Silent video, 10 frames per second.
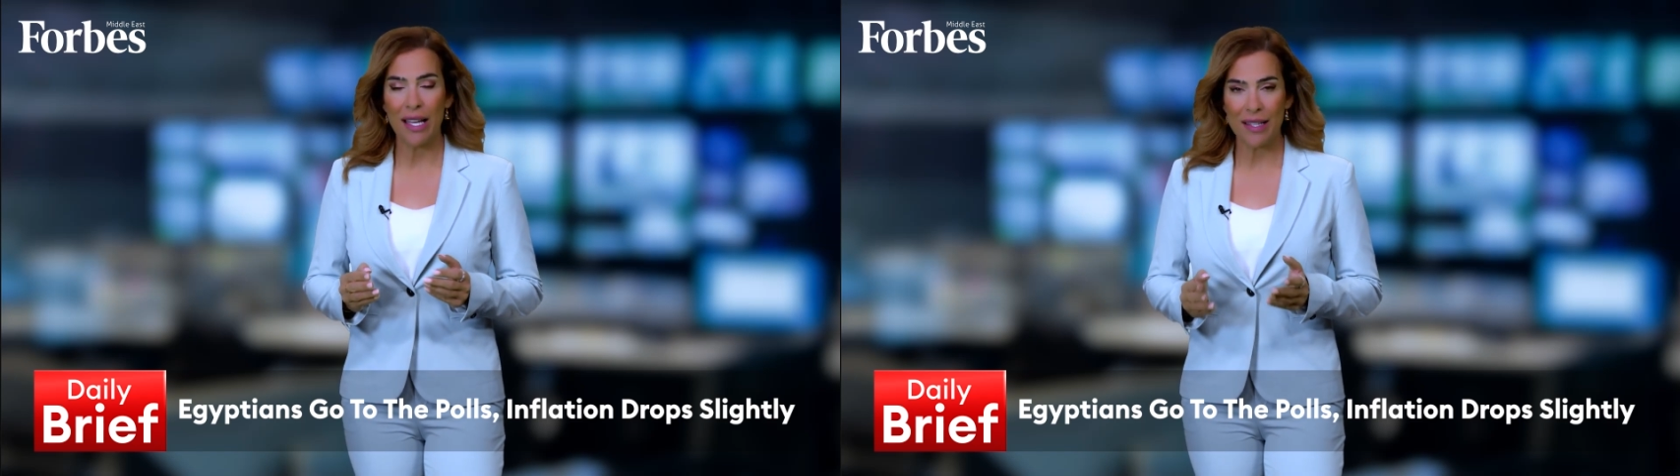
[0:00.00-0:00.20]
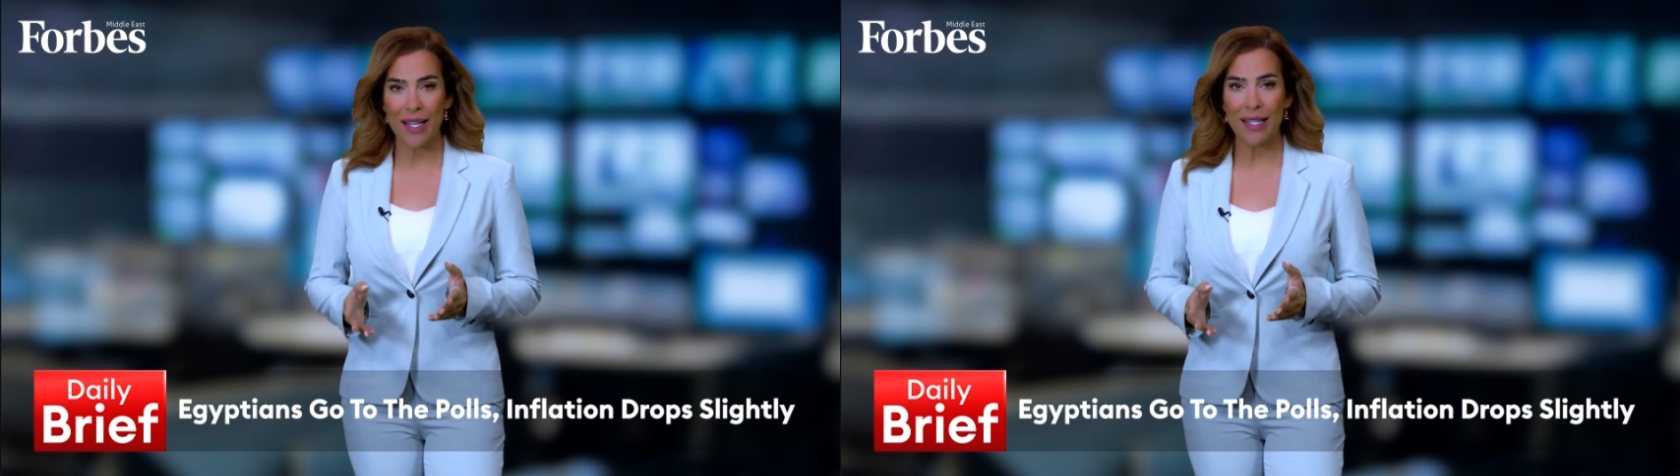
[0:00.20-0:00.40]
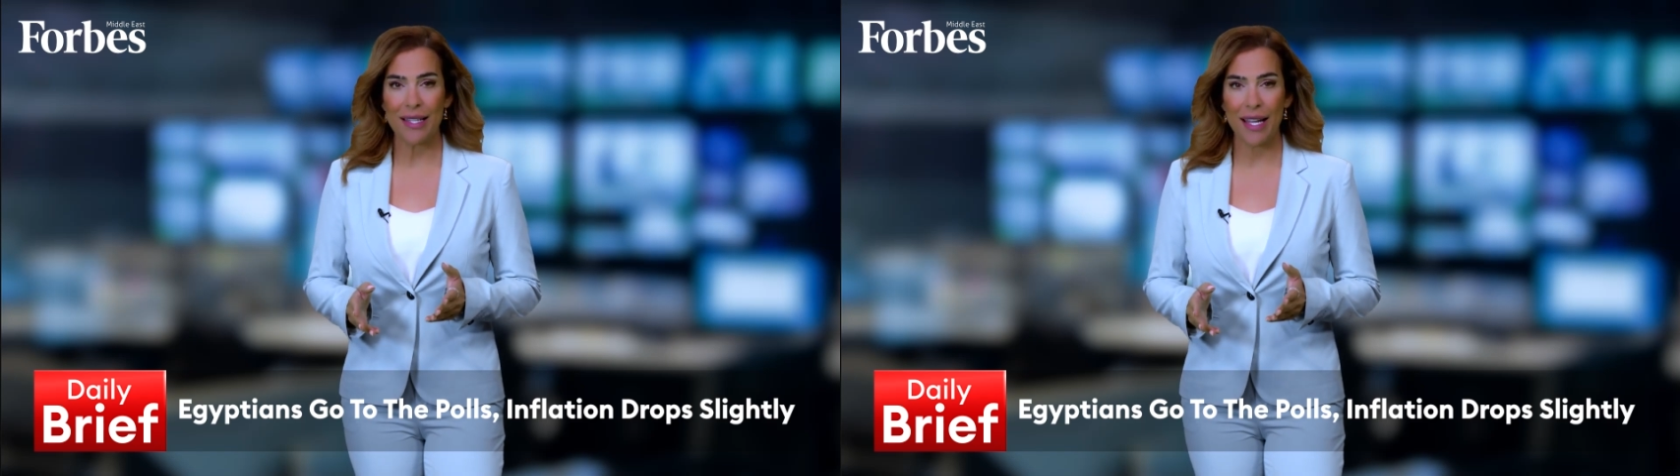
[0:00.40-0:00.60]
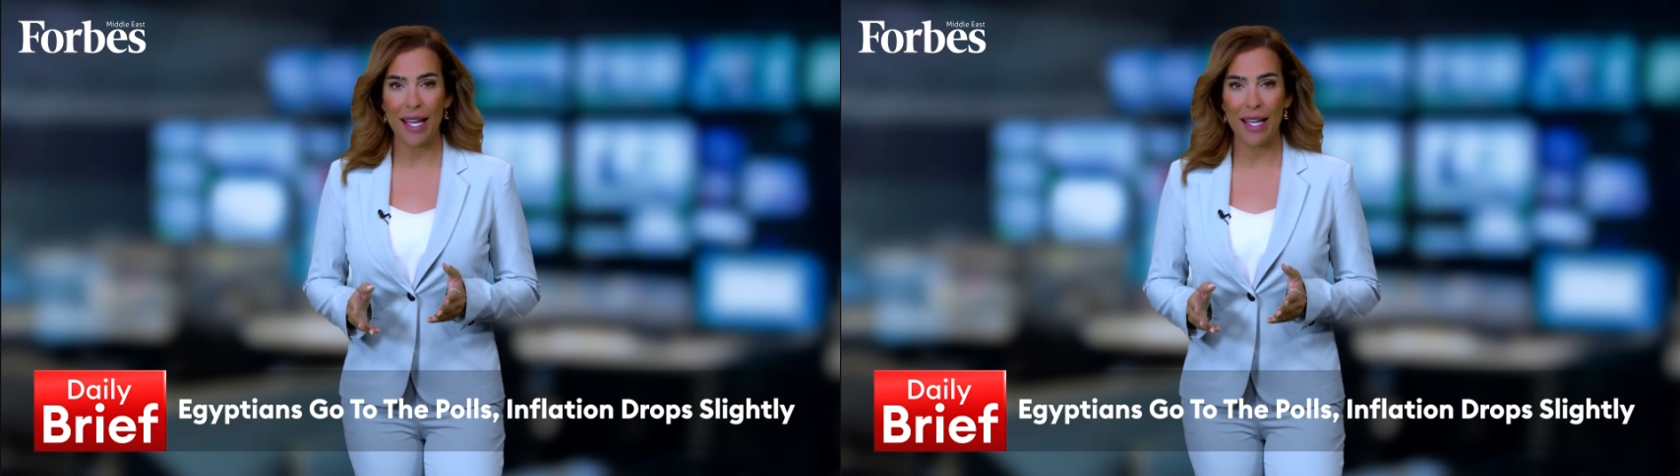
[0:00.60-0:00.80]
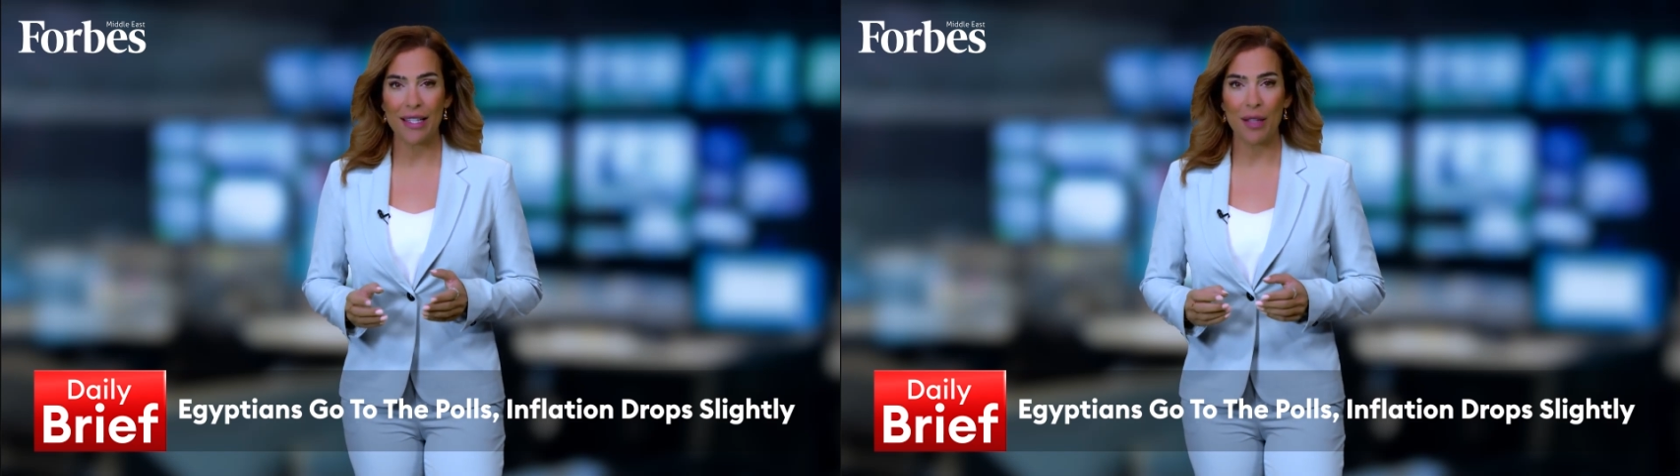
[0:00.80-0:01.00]
set to
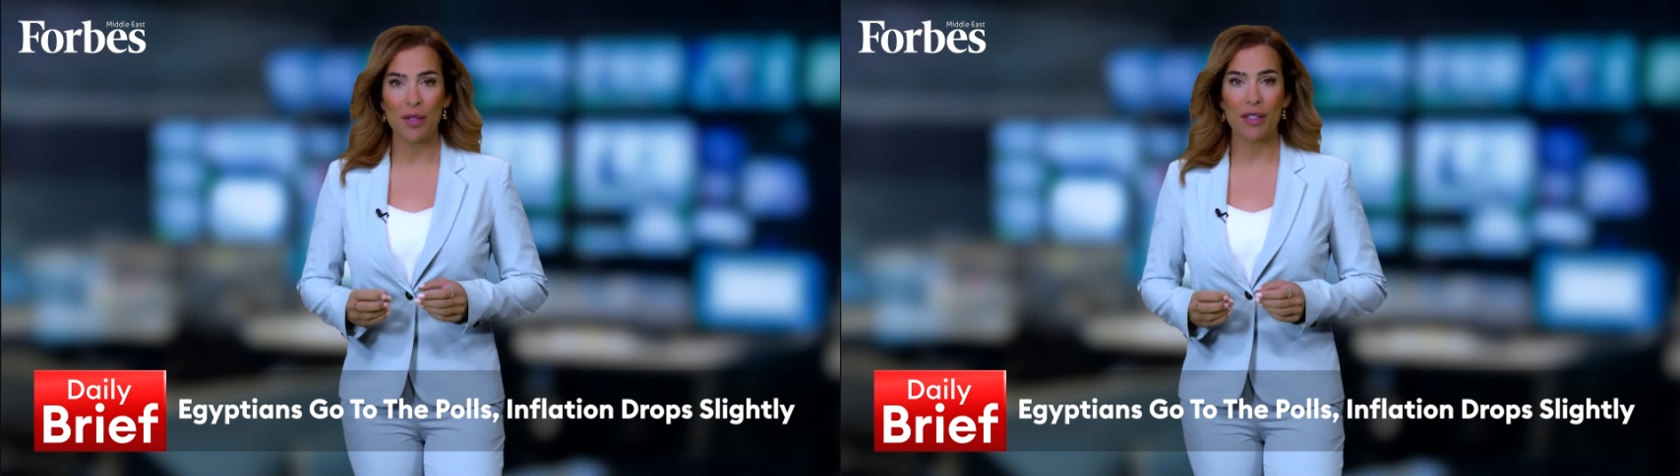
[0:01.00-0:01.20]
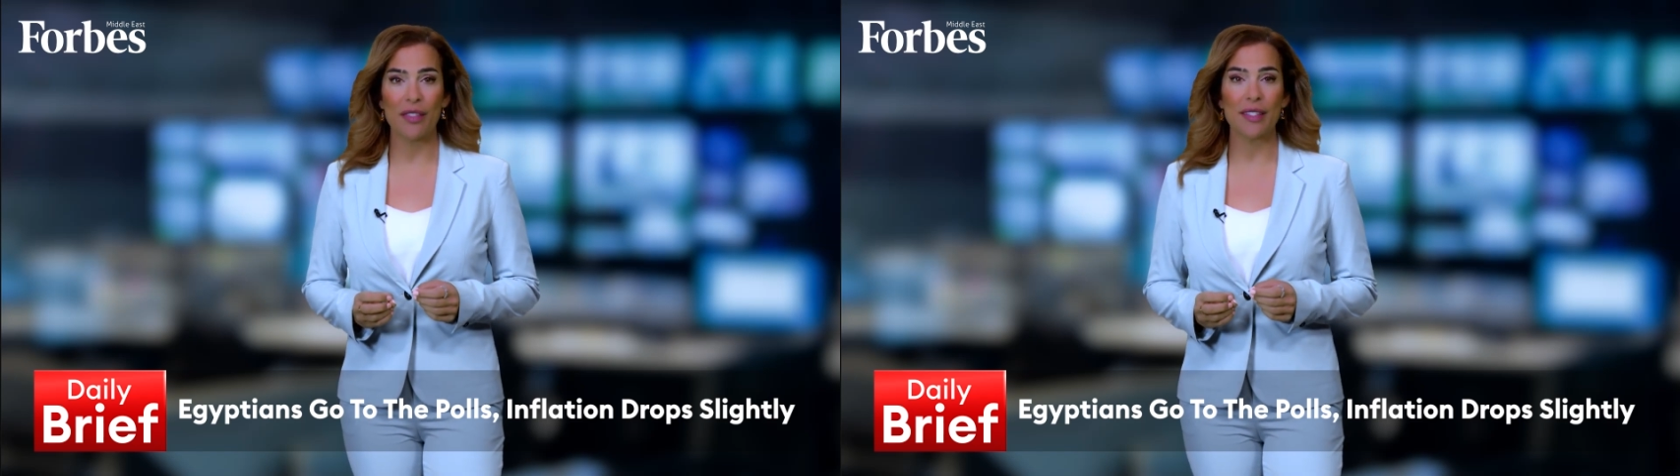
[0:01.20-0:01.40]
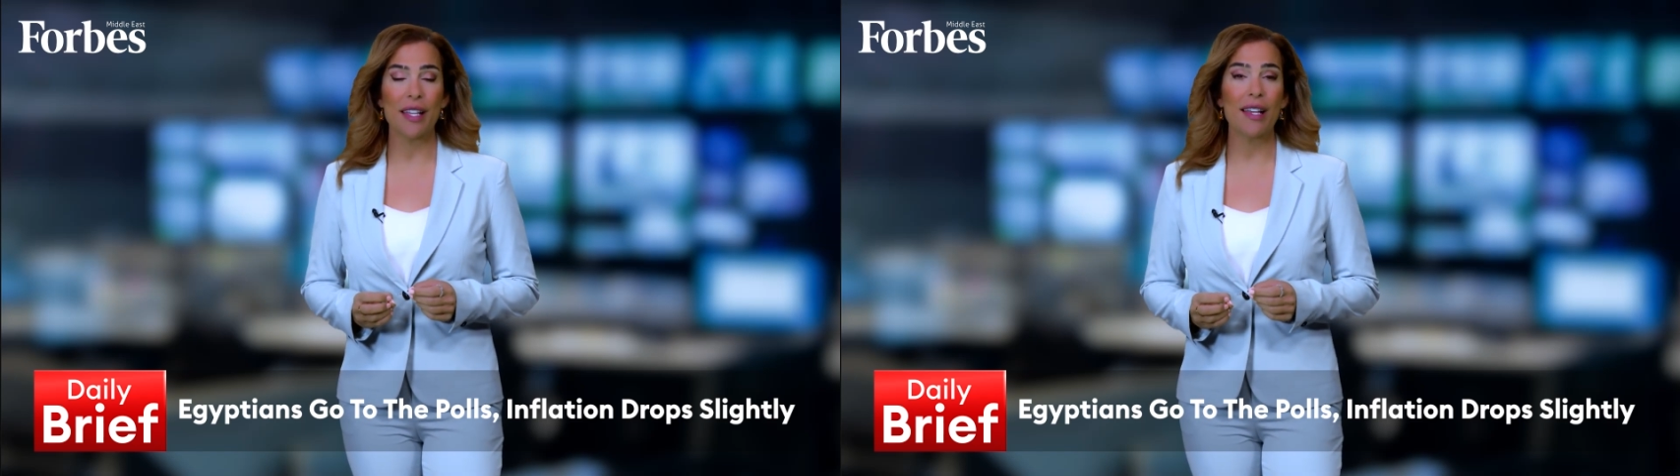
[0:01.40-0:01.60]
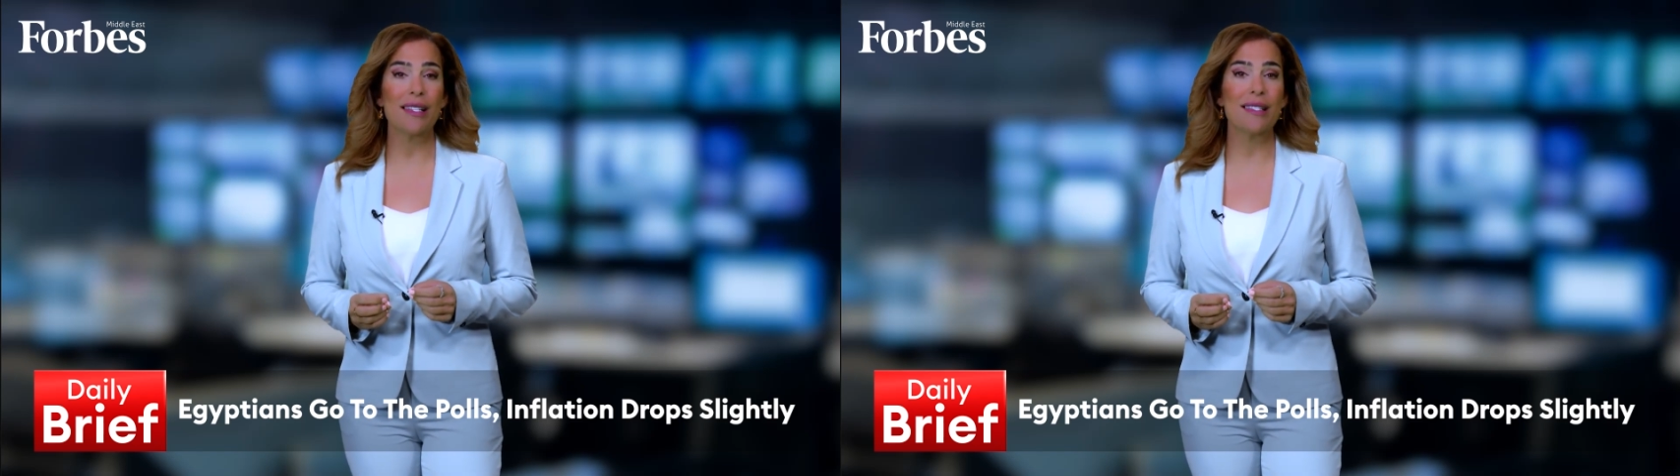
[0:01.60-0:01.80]
hand Abdel Fattah